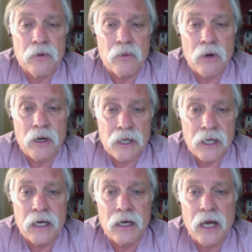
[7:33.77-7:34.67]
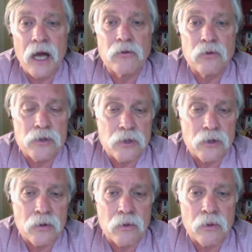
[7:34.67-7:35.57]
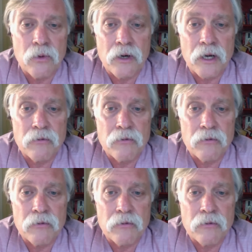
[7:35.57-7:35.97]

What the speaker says: we wanted to get it outdoors so that we weren't